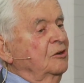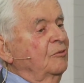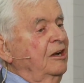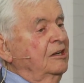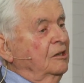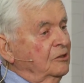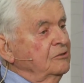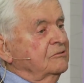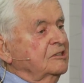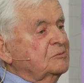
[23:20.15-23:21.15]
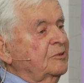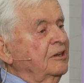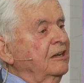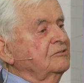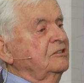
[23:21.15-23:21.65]
where Luke is
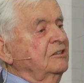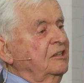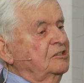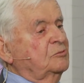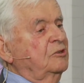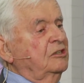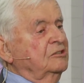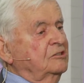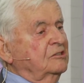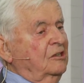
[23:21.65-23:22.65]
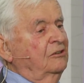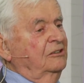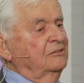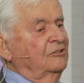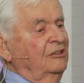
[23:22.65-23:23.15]
pronouncing these words, he's
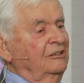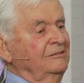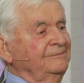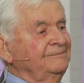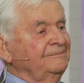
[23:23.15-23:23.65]
Lord of all.